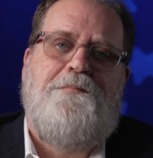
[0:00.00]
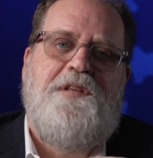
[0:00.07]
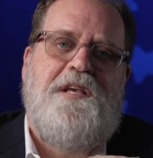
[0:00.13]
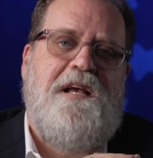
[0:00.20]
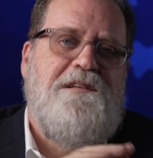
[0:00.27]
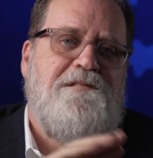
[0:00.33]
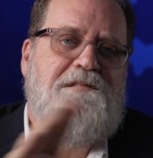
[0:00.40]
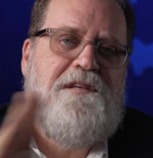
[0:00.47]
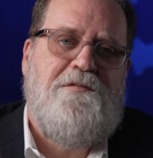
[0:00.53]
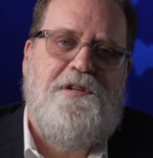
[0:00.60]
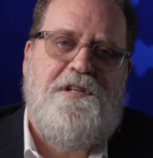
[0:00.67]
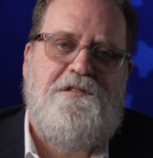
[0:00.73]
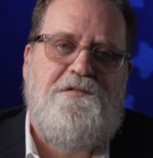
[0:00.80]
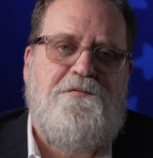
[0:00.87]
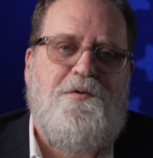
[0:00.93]
the
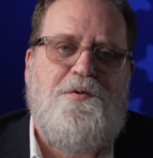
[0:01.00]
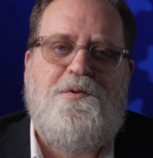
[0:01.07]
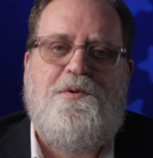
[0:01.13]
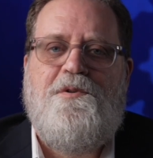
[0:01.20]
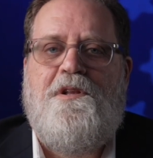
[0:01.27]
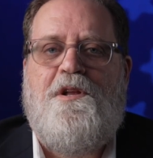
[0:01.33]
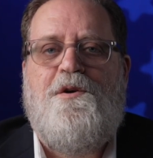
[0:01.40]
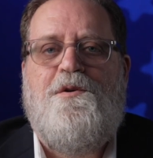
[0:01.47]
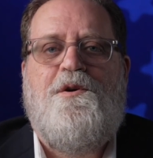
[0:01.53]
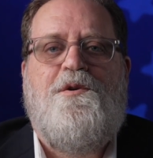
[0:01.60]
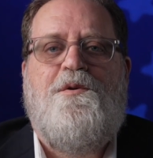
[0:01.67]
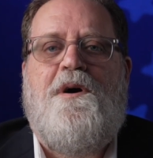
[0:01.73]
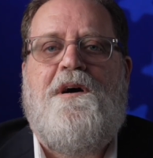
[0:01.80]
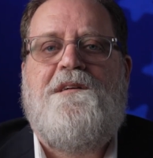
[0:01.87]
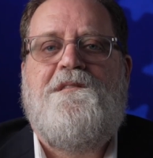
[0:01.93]
A7S IV
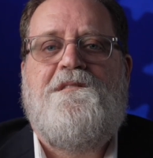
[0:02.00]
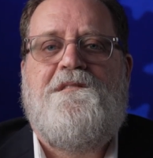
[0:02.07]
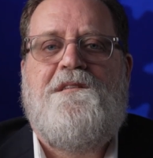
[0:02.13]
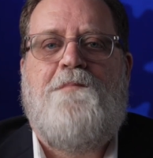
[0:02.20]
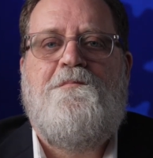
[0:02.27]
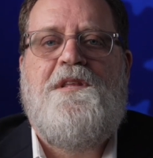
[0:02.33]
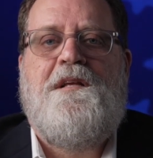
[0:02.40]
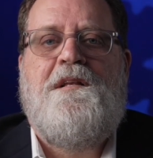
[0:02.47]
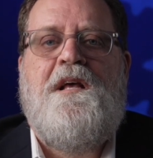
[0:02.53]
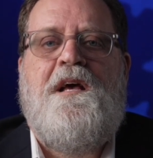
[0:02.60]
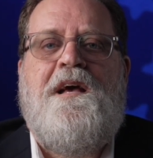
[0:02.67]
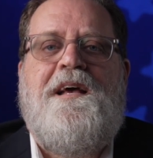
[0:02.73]
logo onto something,